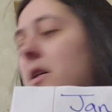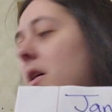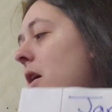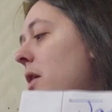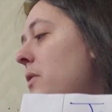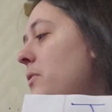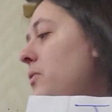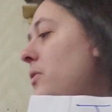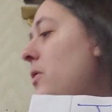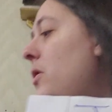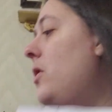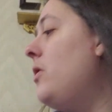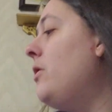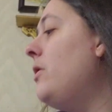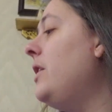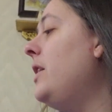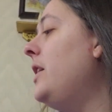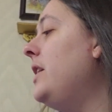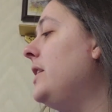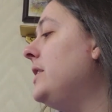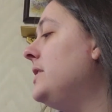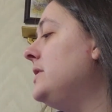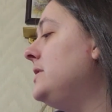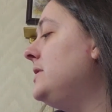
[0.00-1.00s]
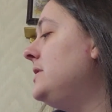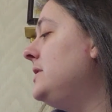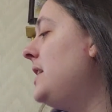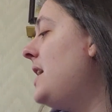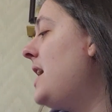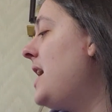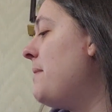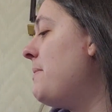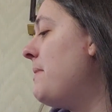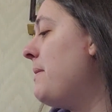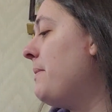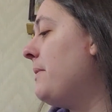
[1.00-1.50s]

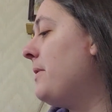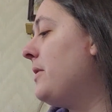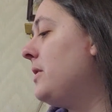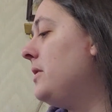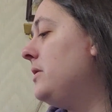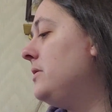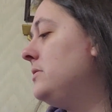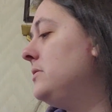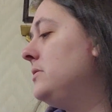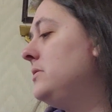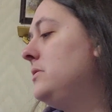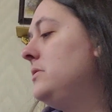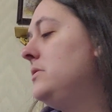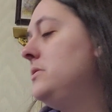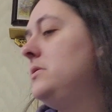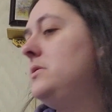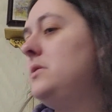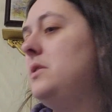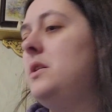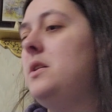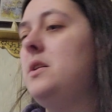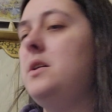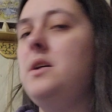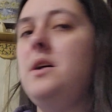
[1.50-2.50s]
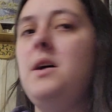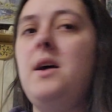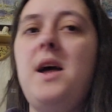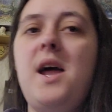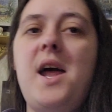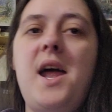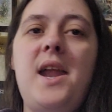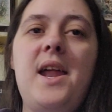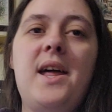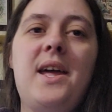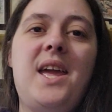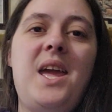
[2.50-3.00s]
Let's go.
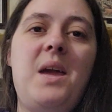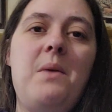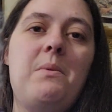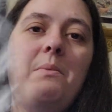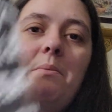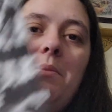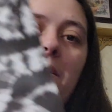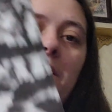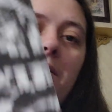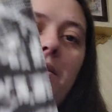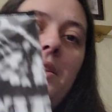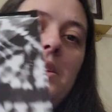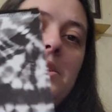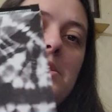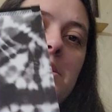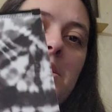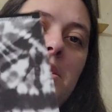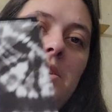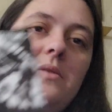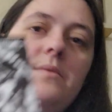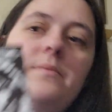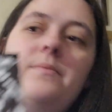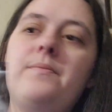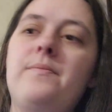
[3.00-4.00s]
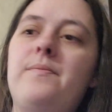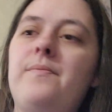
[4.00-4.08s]
And I keep them in this here.